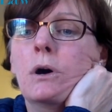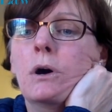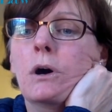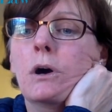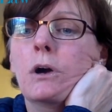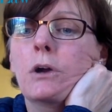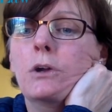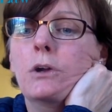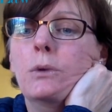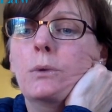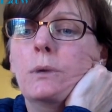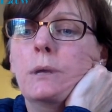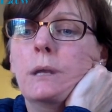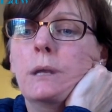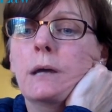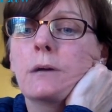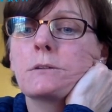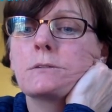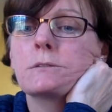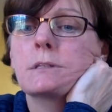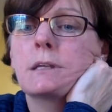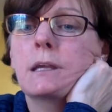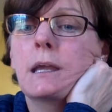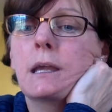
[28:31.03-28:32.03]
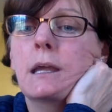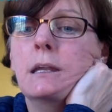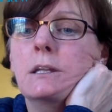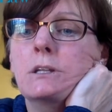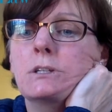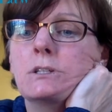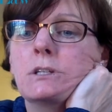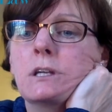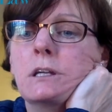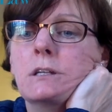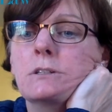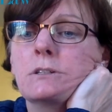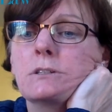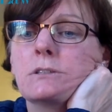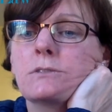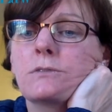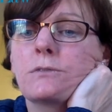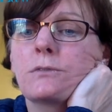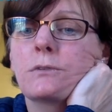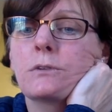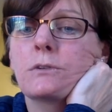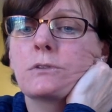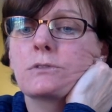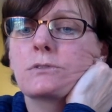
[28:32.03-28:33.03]
Are you announcing any changes
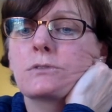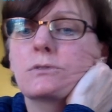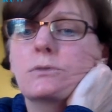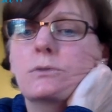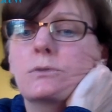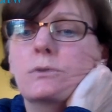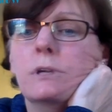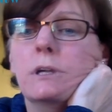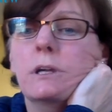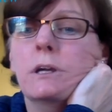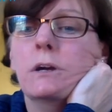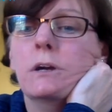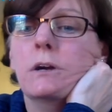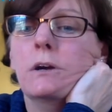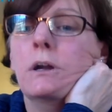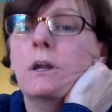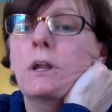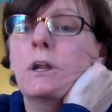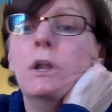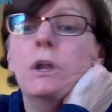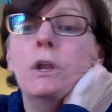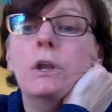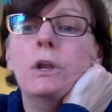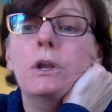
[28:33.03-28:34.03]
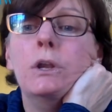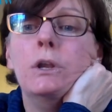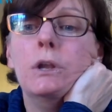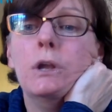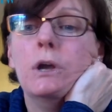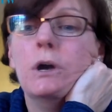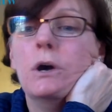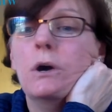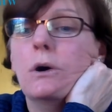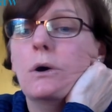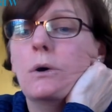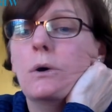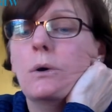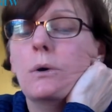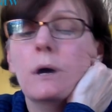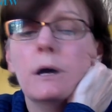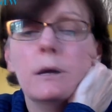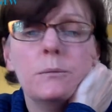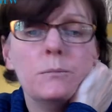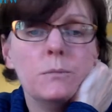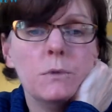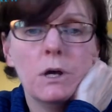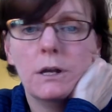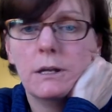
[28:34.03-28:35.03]
for the school year? No,
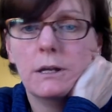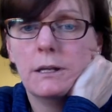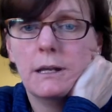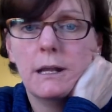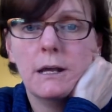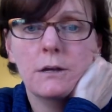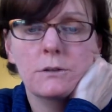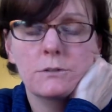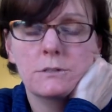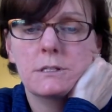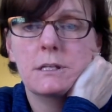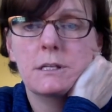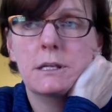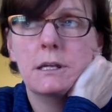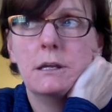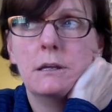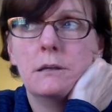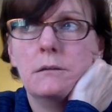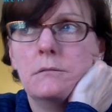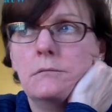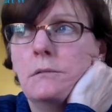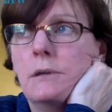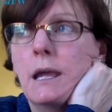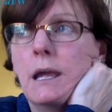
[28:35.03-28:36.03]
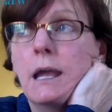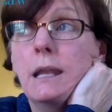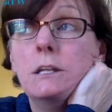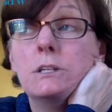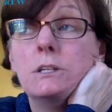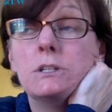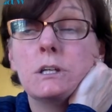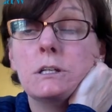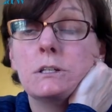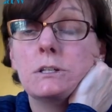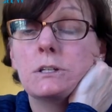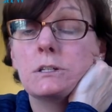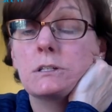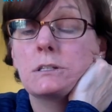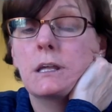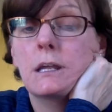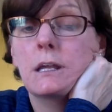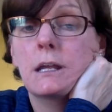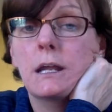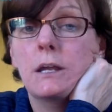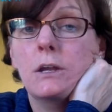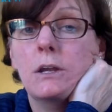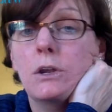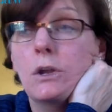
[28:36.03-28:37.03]
I'm not announcing any changes
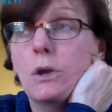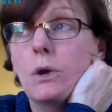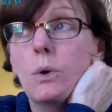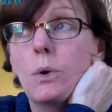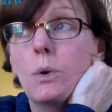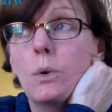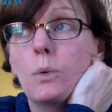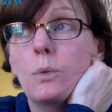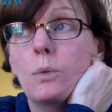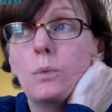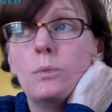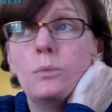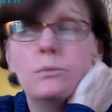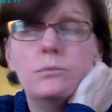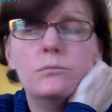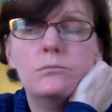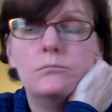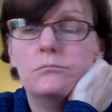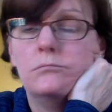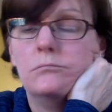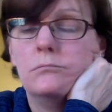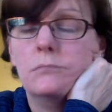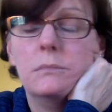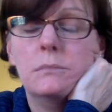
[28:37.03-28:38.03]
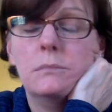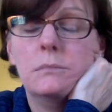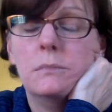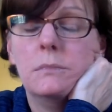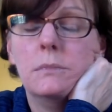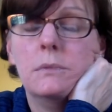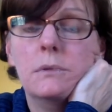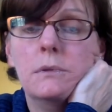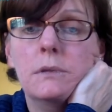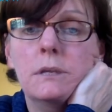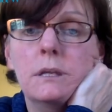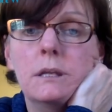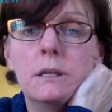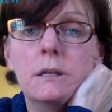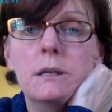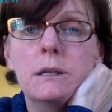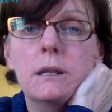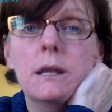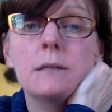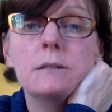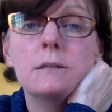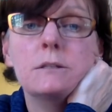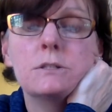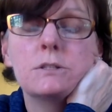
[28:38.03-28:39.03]
that I know.
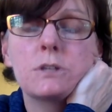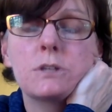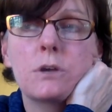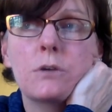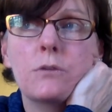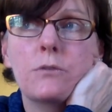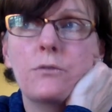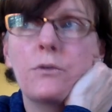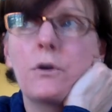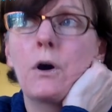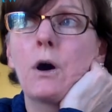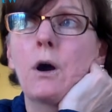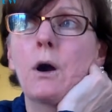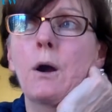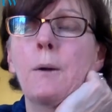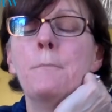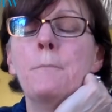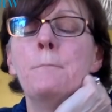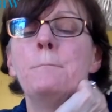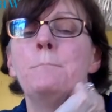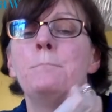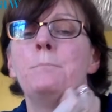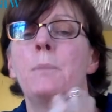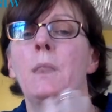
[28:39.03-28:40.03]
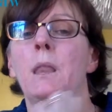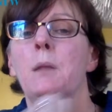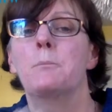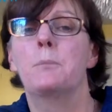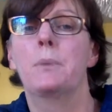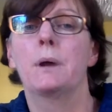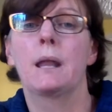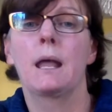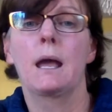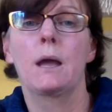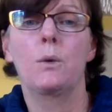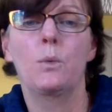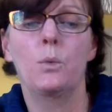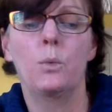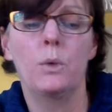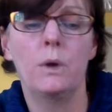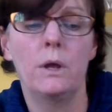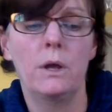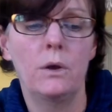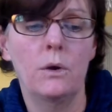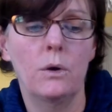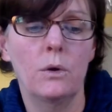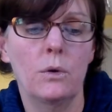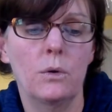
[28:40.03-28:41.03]
None so far, but I
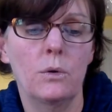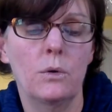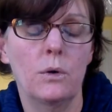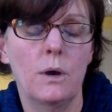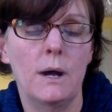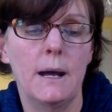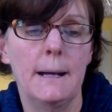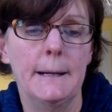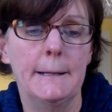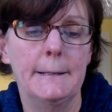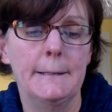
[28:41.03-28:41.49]
will.